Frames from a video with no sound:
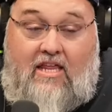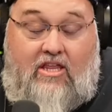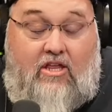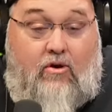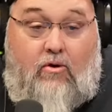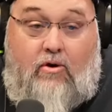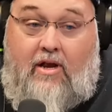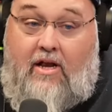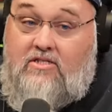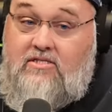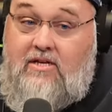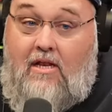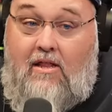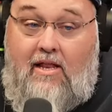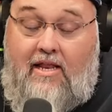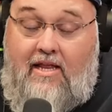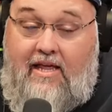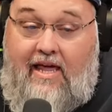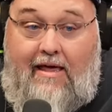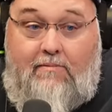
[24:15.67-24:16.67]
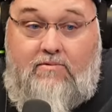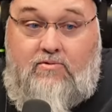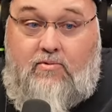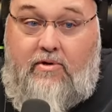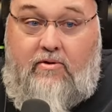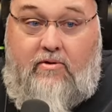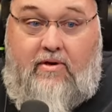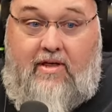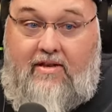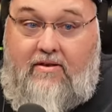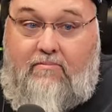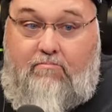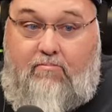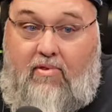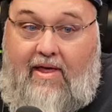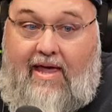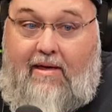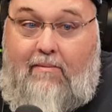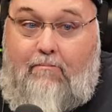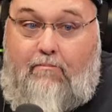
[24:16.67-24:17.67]
you know, there's not a lot of games where you can
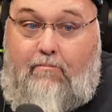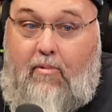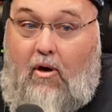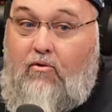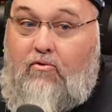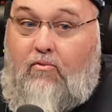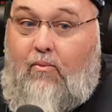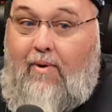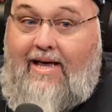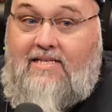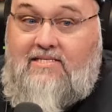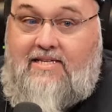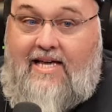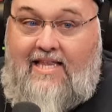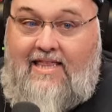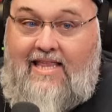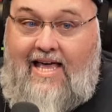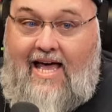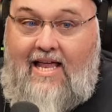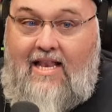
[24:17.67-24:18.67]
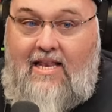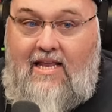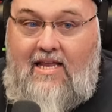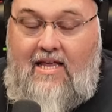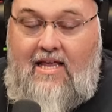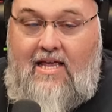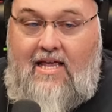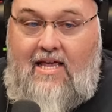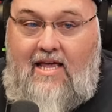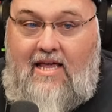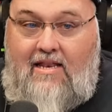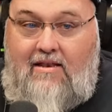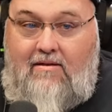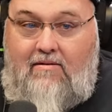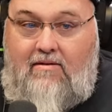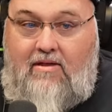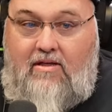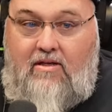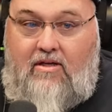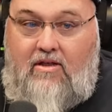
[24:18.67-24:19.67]
play both ways like that. Yeah. And yeah.
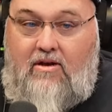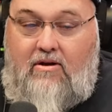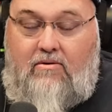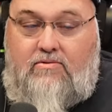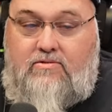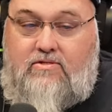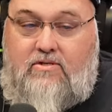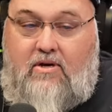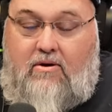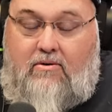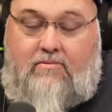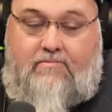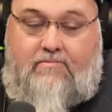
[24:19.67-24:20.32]
you know, so